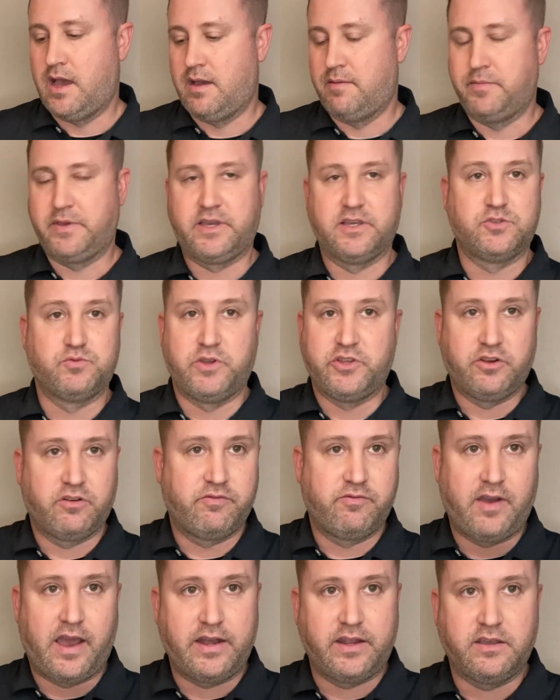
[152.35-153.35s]
because when you're
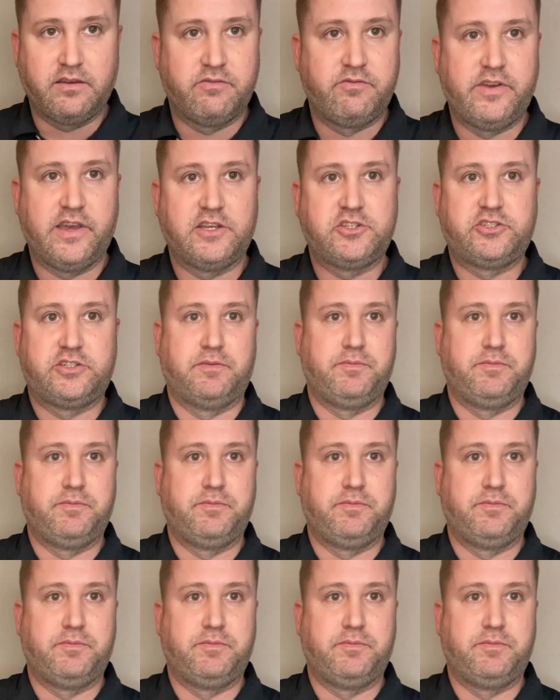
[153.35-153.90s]
fighting a fish,